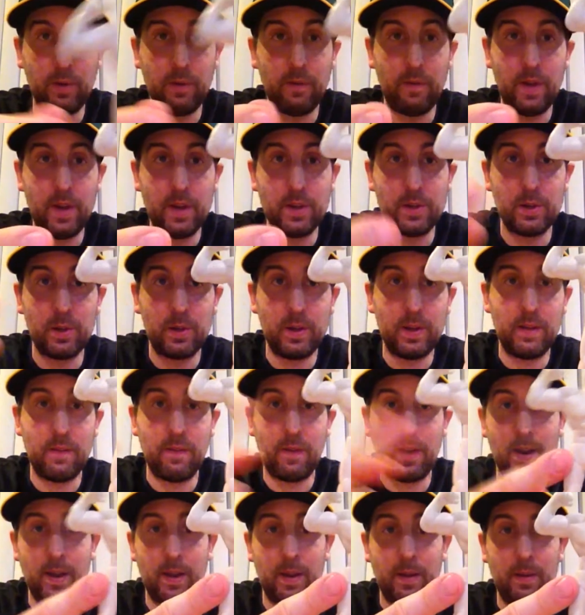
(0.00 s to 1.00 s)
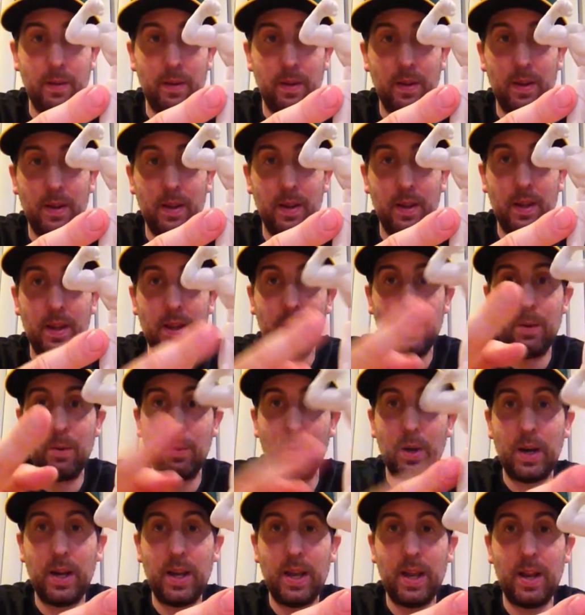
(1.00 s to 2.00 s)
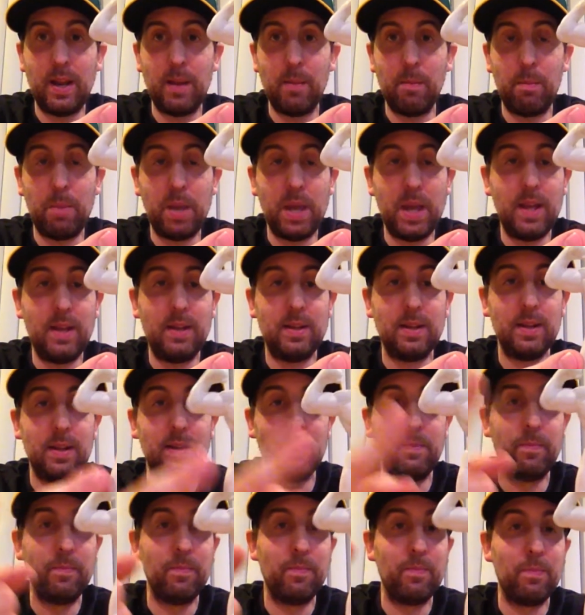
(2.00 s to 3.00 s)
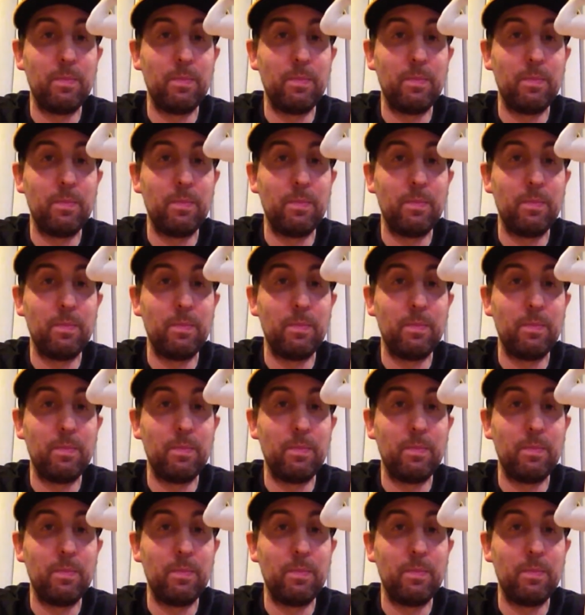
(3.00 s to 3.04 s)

eventually, when I get him painted,